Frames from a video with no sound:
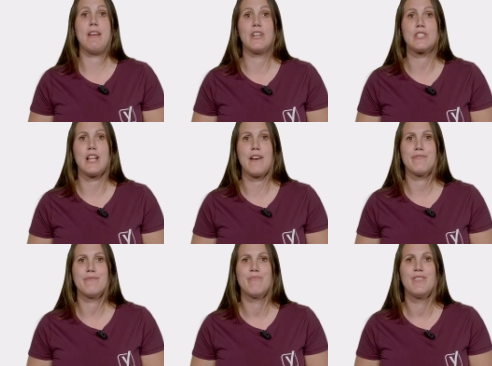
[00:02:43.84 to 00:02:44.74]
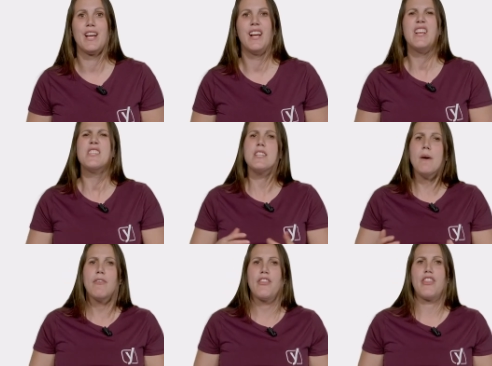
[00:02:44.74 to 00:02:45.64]
bigger stuff.
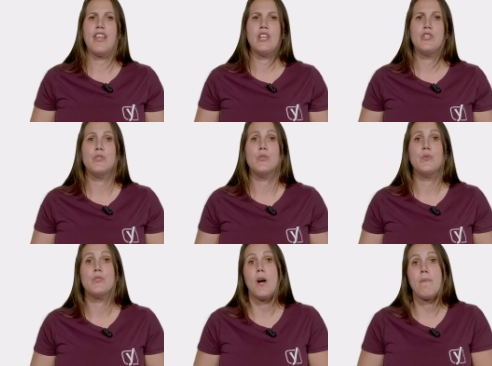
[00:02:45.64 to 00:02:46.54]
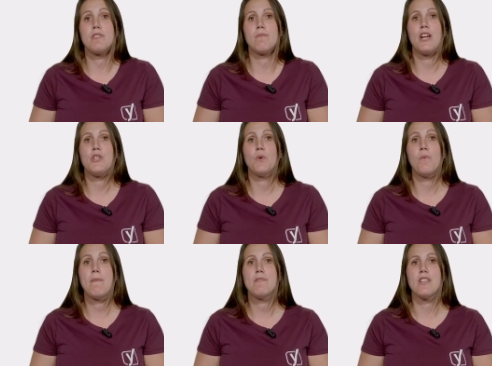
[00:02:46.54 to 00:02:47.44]
Some of the things you do to optimize
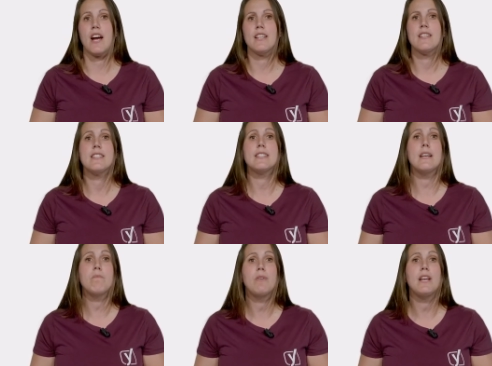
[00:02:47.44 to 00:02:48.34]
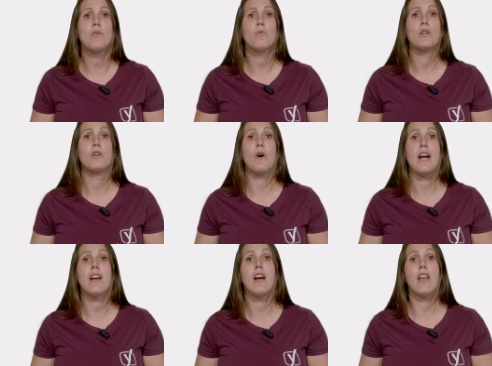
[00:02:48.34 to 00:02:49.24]
your website simply
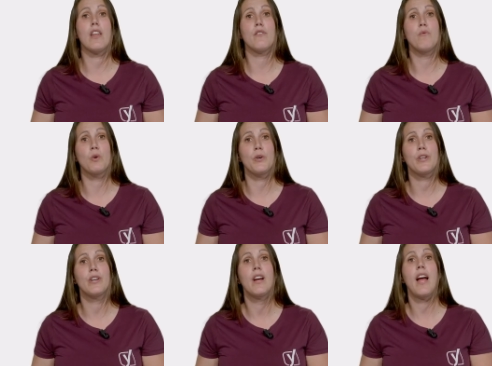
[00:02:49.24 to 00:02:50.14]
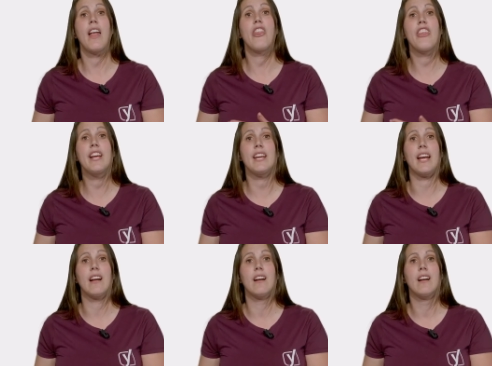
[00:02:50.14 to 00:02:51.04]
require a lot of work and
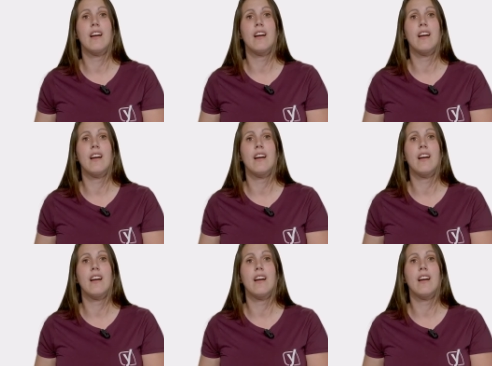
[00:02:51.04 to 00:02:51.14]
thinking.